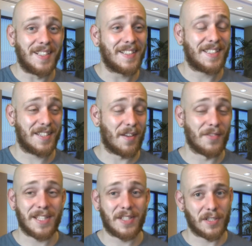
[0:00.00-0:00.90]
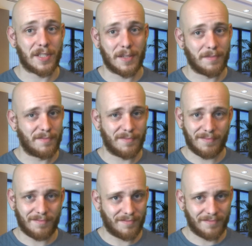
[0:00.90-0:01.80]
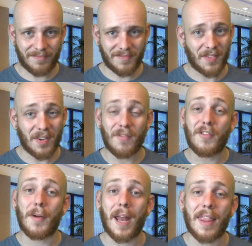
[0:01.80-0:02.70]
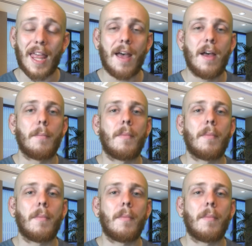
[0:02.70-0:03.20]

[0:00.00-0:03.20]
this is obviously just something I'm throwing out there,